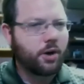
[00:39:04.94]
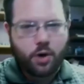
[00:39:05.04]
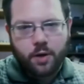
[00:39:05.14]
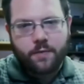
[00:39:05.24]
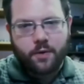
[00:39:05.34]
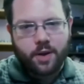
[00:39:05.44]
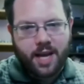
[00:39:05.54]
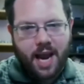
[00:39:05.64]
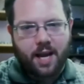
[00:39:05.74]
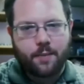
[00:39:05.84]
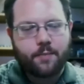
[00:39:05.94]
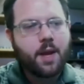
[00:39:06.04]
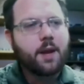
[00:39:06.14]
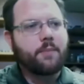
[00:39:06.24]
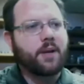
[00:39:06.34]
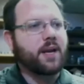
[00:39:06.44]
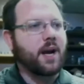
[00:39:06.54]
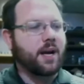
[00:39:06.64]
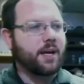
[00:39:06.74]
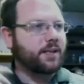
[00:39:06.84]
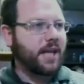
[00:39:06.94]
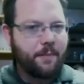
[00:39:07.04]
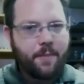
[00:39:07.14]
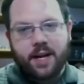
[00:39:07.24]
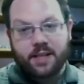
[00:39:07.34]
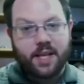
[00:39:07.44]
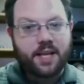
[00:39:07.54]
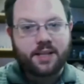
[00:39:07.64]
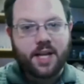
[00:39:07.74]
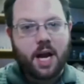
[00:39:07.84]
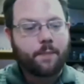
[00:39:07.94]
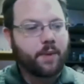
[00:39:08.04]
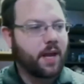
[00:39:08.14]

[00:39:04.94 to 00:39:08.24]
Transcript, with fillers: good for the game because they mix things up